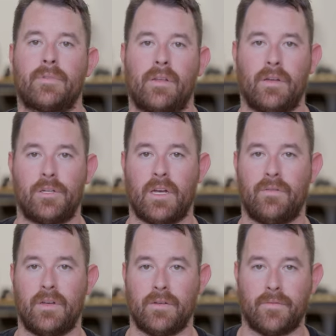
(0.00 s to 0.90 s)
So these
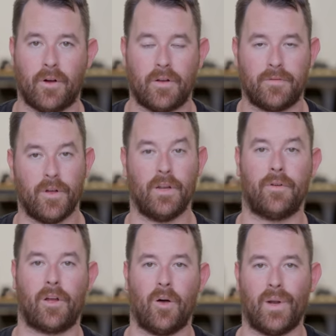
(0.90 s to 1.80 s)
Chevys have got a few
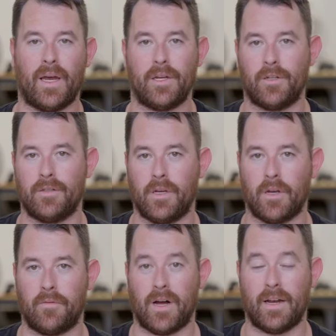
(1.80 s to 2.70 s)
different combinations you
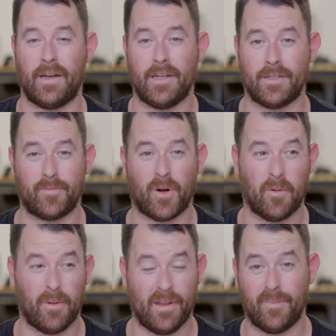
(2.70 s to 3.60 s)
can run. It is
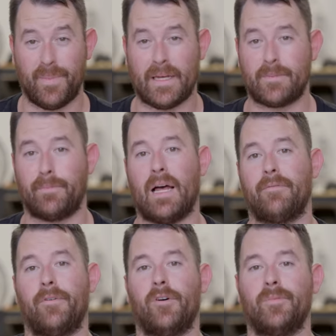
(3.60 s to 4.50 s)
probably the best
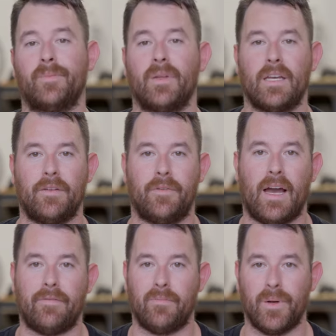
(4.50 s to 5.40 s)
platform. If you
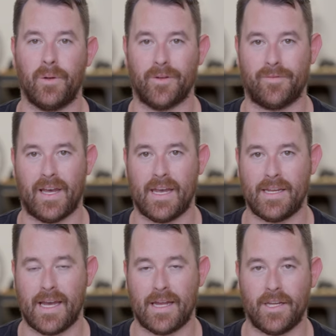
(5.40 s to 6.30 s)
haven't built the van
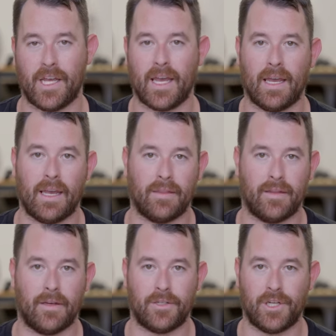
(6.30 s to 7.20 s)
yet, you can get
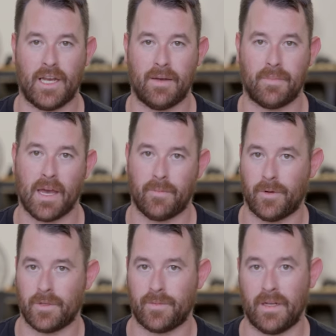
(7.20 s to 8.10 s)
the GM
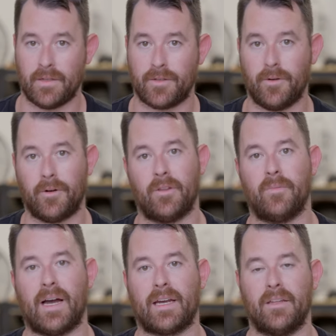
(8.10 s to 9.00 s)
cameras installed on the
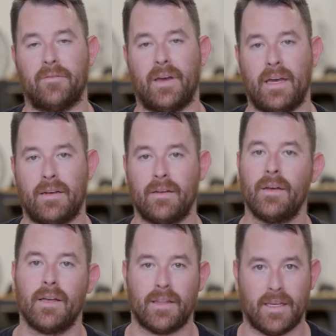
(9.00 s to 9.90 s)
back of the van.
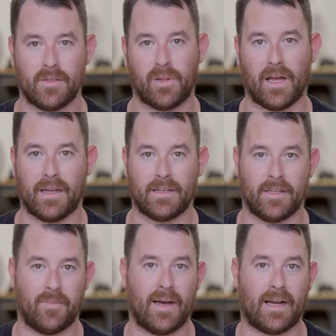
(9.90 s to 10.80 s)
These plug into
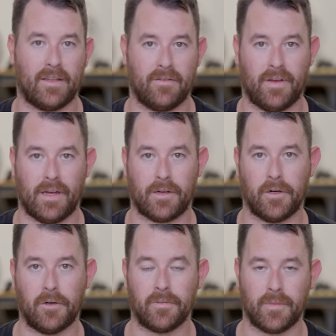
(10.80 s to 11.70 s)
the back of the
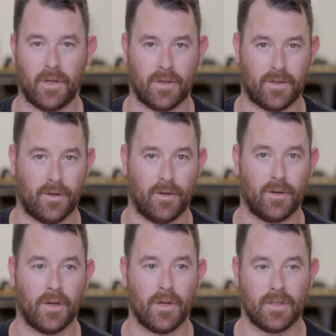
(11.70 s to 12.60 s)
vehicle. You can do
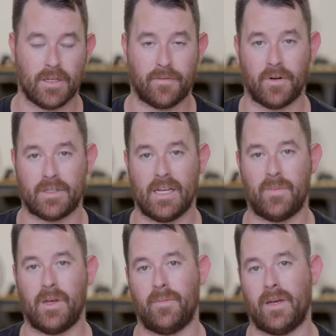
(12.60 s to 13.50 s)
different
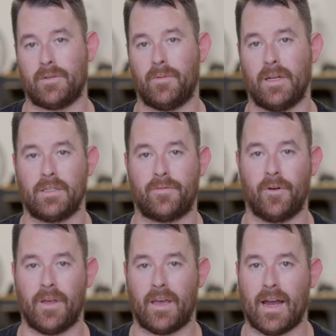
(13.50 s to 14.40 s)
TPMS ones
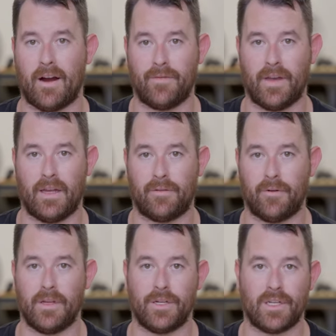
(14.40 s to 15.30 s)
for your caravan
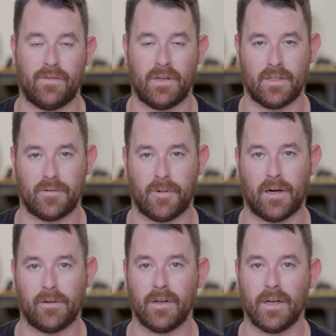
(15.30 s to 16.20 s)
through these Chevys as
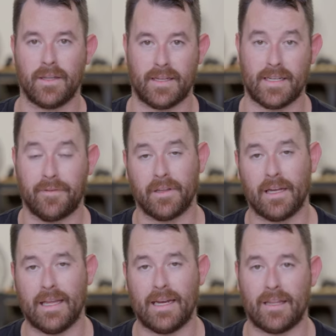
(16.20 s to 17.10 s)
well. They're definitely
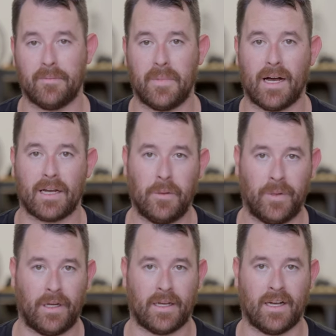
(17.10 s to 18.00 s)
leading the market
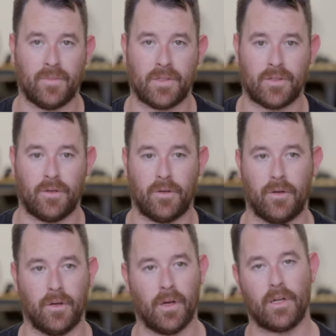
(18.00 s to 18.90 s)
when it comes
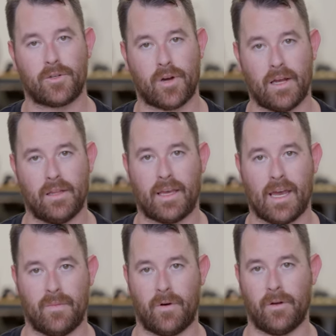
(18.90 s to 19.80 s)
to trailer
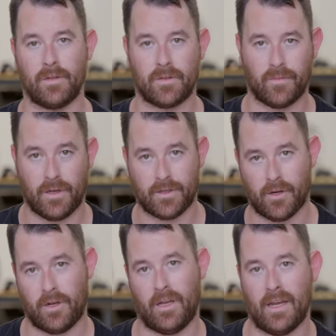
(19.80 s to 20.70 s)
cameras. When you're
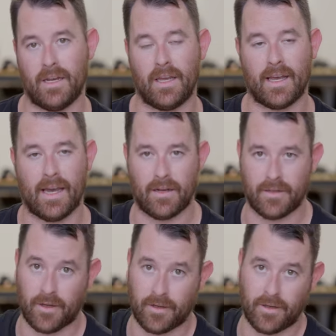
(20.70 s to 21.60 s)
turning your
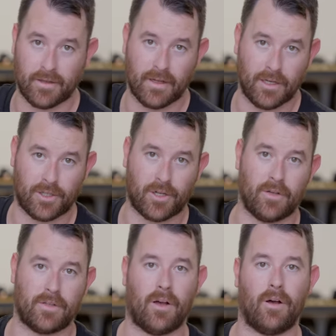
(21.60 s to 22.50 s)
indicators on, it, it
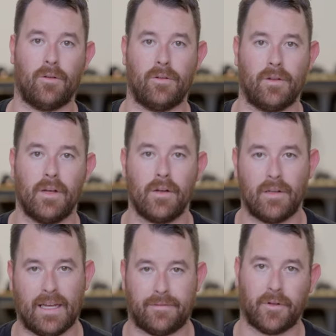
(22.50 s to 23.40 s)
shows the whole
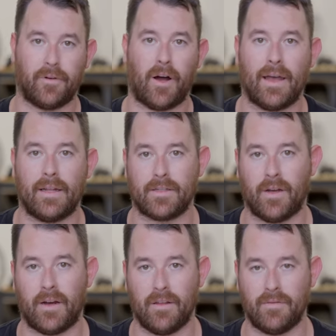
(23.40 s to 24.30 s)
left or right hand
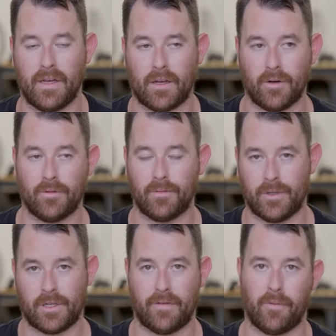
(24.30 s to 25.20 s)
side of the vehicle,
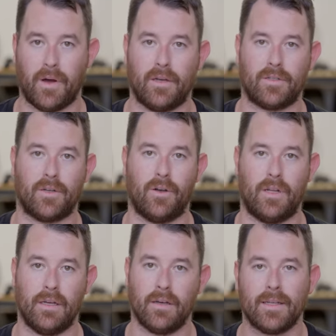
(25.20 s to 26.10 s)
whichever way you're
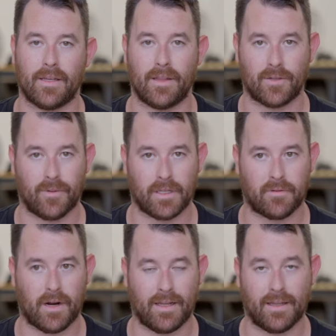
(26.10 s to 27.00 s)
turning. So this one's
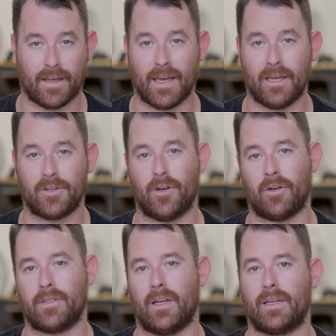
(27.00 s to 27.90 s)
running the King
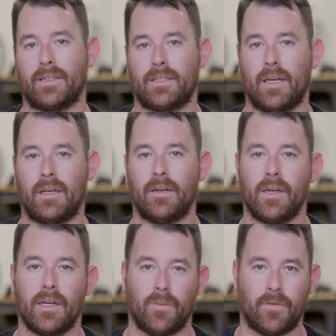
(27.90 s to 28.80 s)
shocks, like I said.
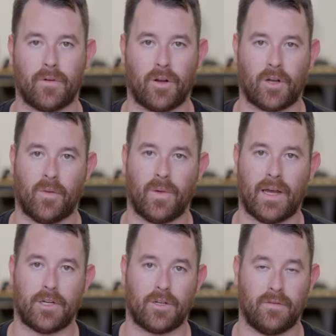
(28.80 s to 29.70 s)
We've got a
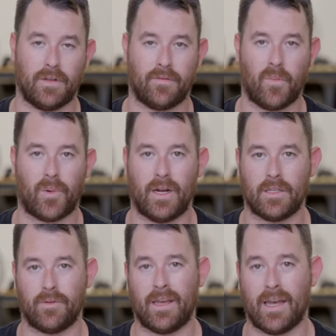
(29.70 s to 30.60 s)
combination of different
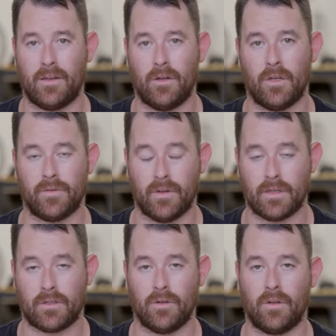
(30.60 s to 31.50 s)
brands we can use for
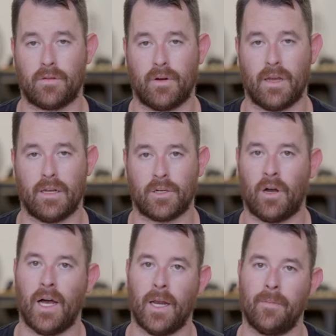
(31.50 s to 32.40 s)
this two to three inch
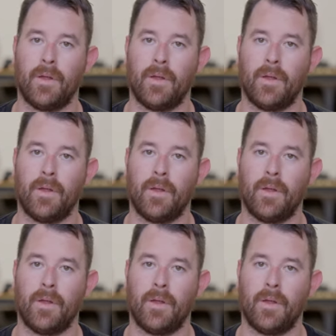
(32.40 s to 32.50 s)
height.